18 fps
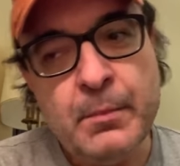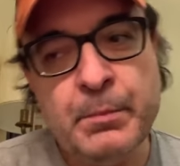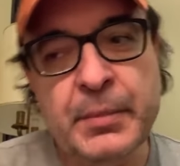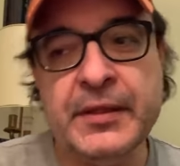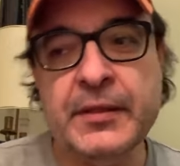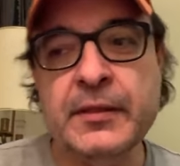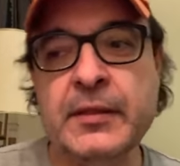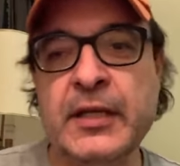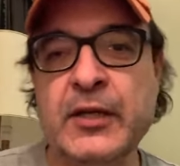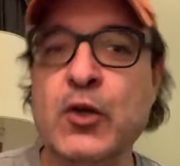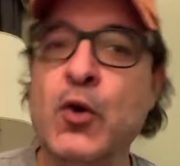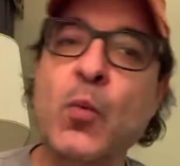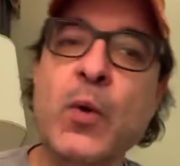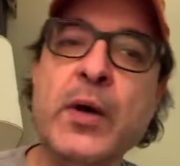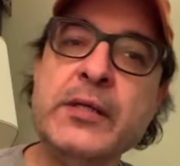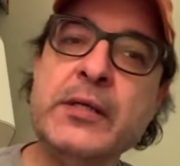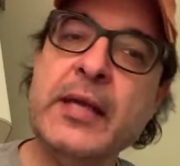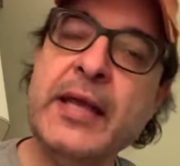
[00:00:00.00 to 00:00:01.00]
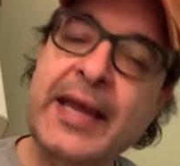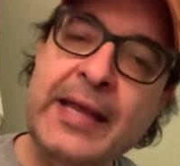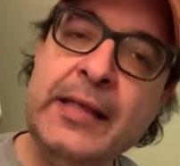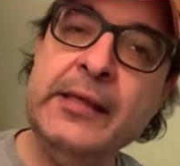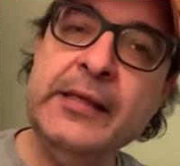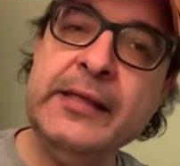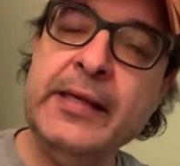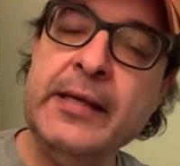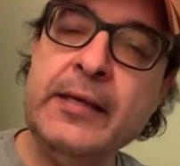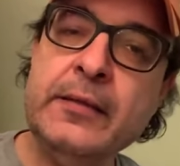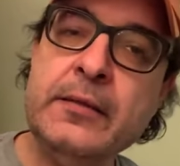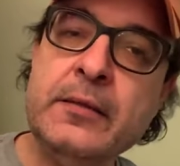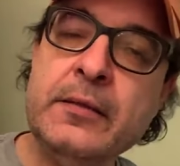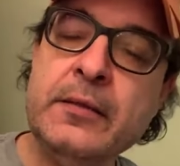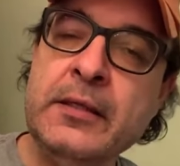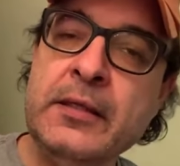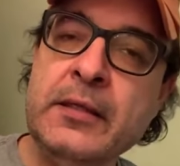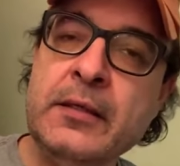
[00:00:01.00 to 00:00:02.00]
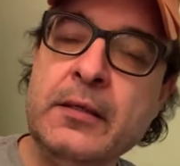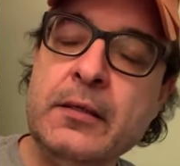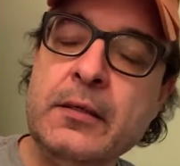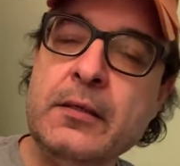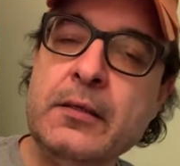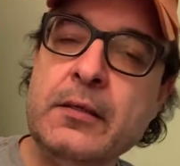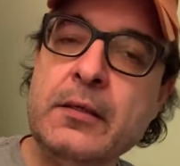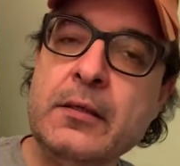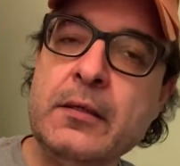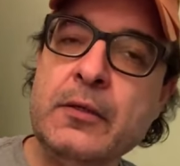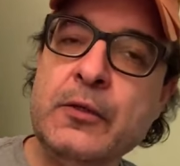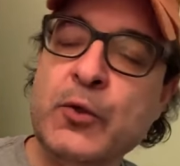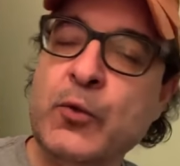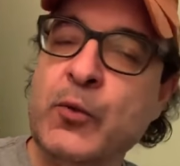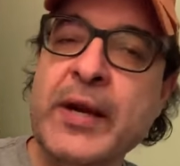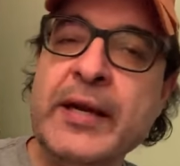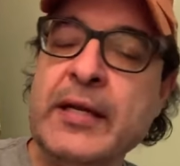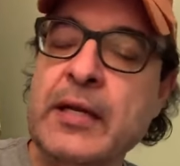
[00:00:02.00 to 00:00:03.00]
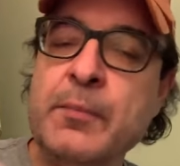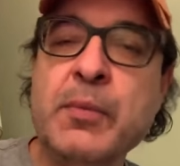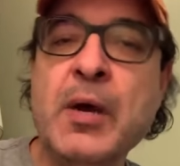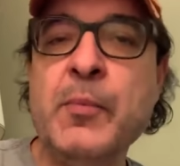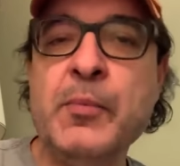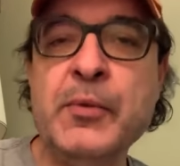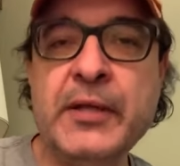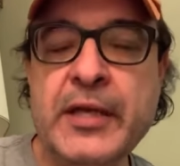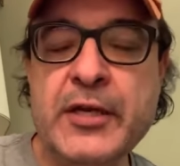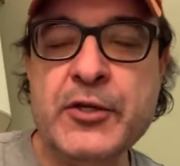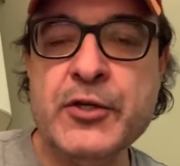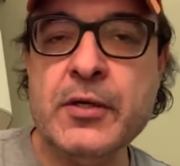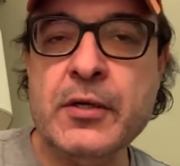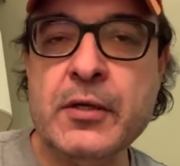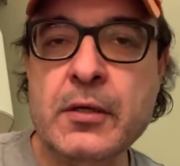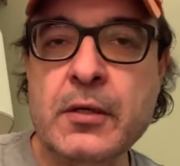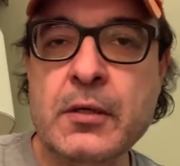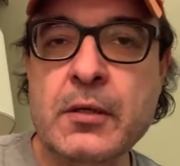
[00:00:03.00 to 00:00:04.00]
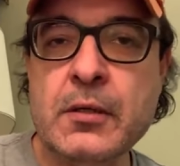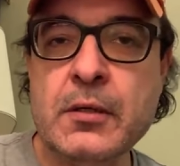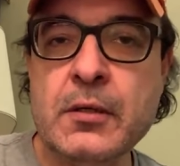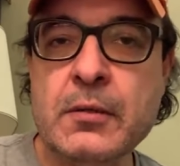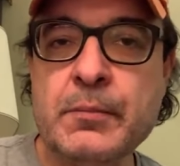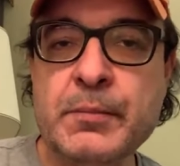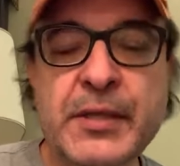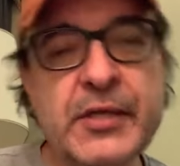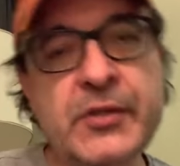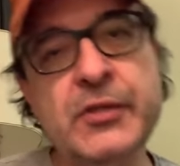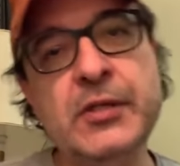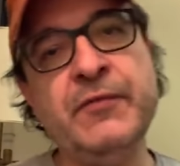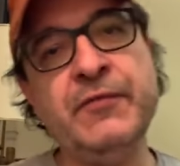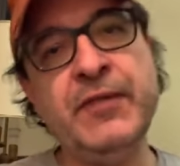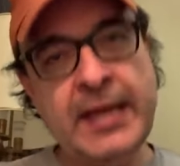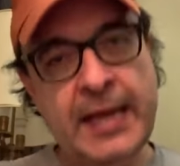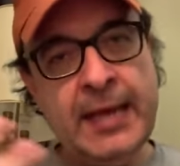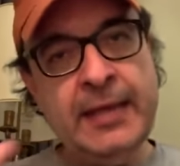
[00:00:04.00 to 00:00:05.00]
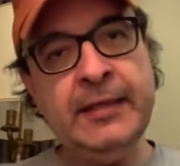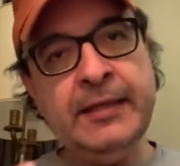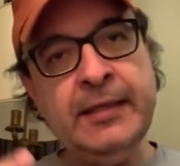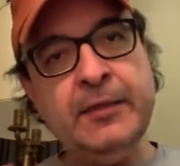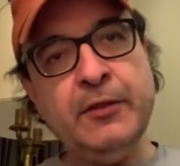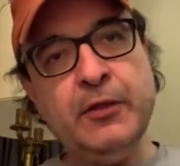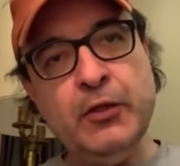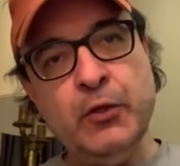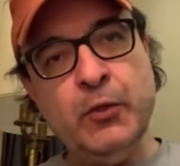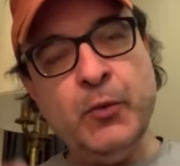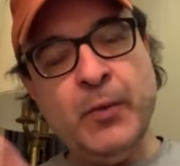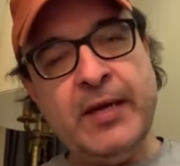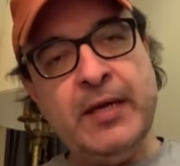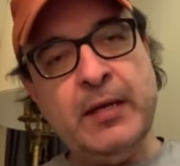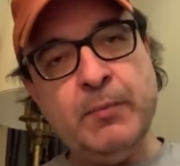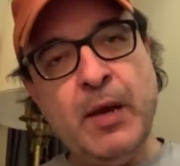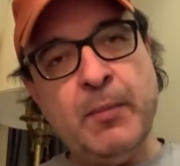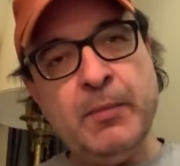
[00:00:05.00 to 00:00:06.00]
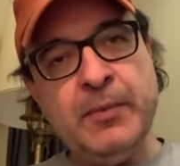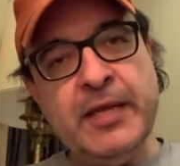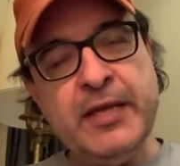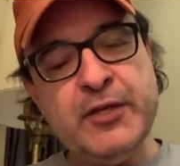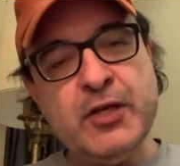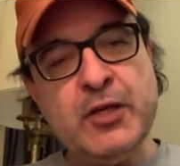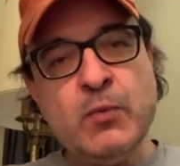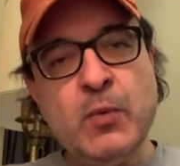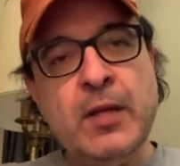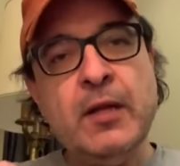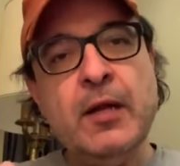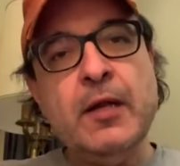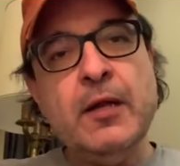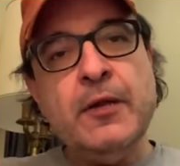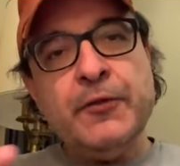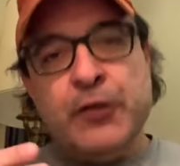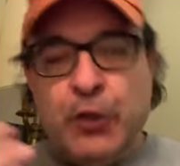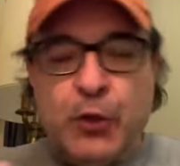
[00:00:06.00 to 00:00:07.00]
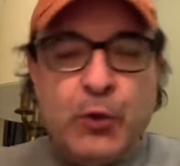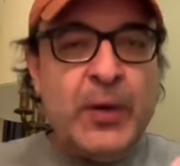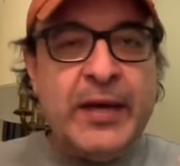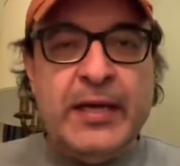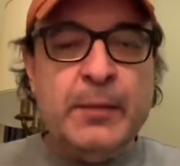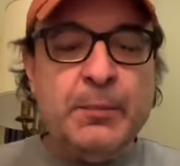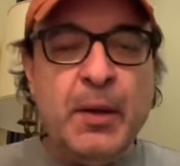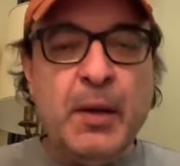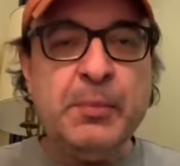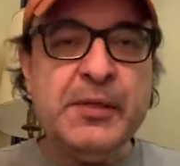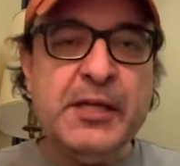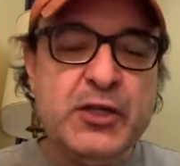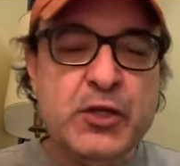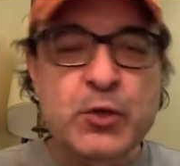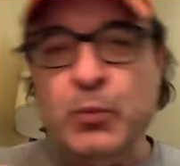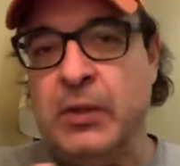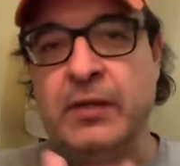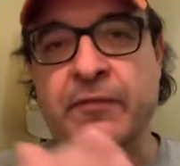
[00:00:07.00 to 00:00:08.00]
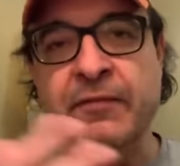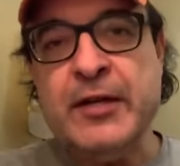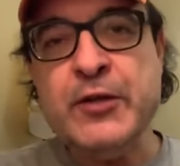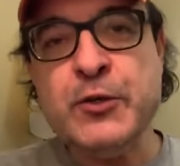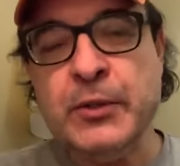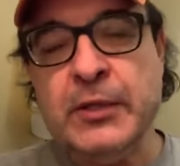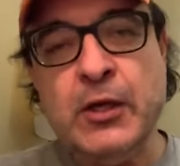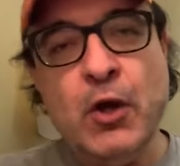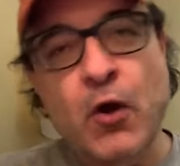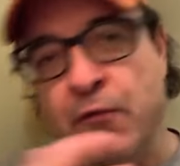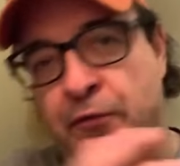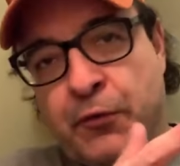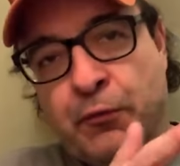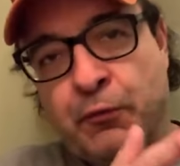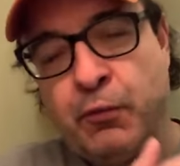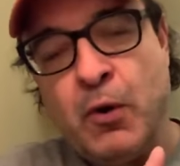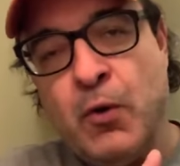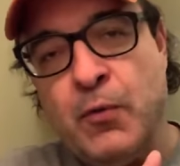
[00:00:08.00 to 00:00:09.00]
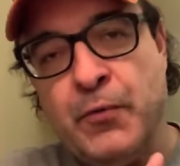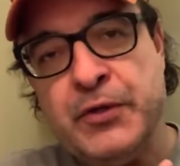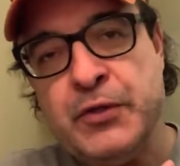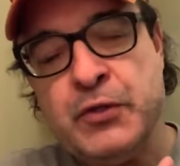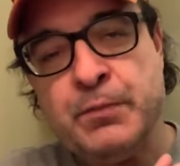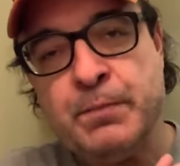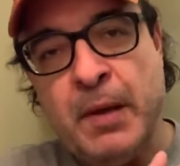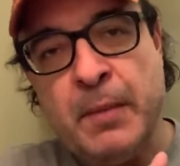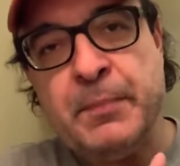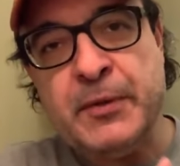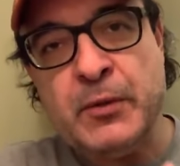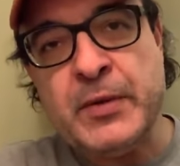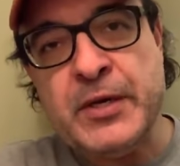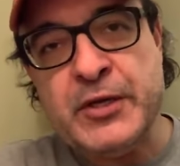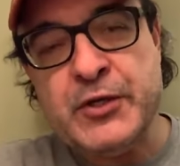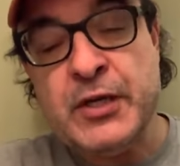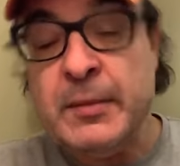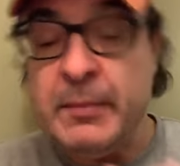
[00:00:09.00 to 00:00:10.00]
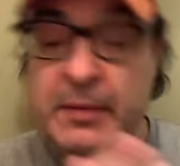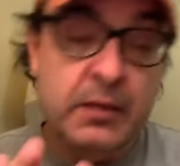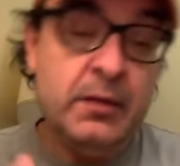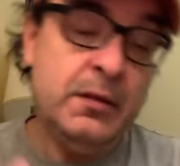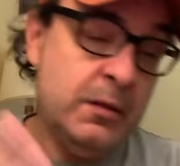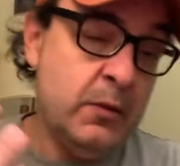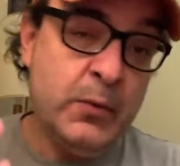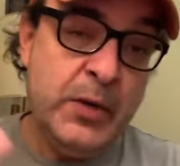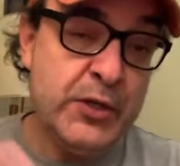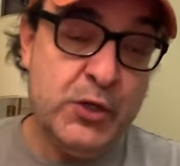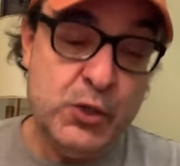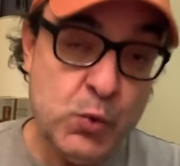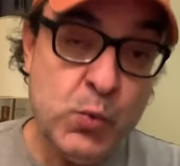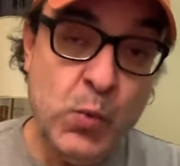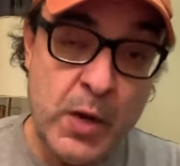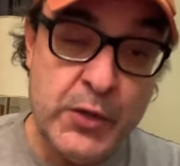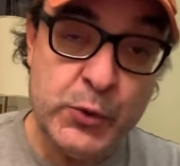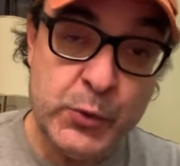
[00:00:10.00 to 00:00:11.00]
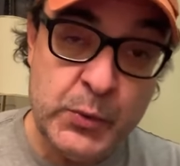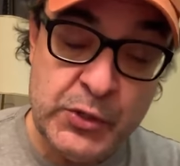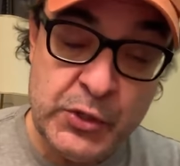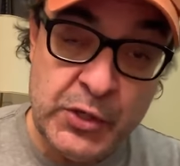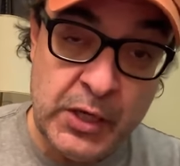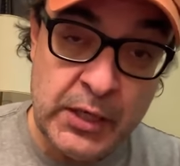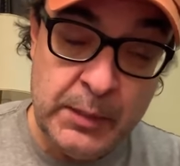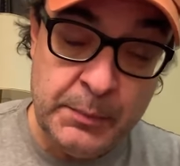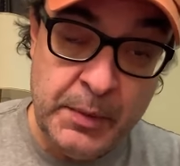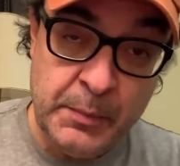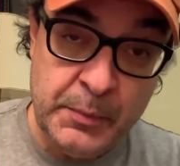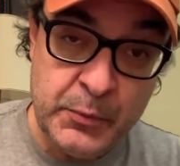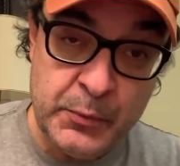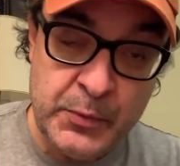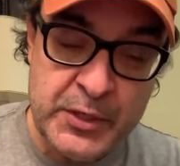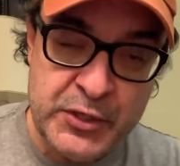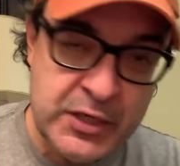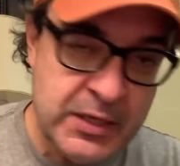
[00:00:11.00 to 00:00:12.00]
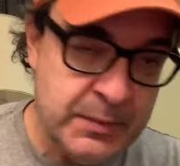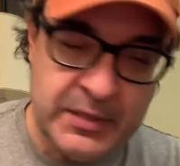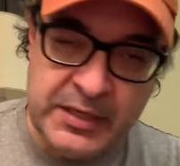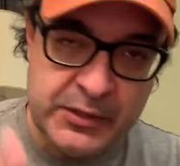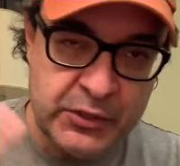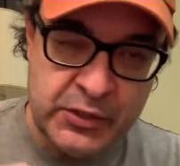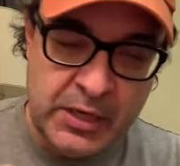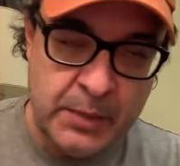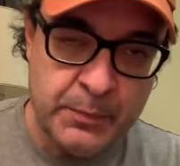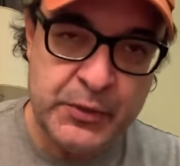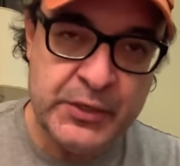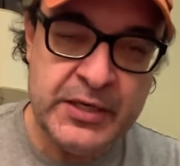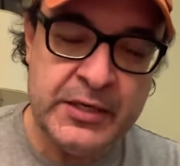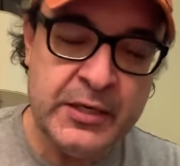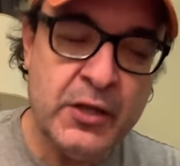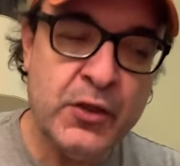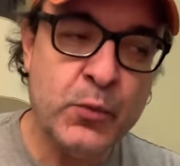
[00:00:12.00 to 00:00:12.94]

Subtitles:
But they don't want to alienate the Ukrainian population. Because if they alienate the Ukrainian population, well, the Ukrainian population will eventually overthrow this puppet regime. And the Russians want to install a puppet regime. Let's not pretend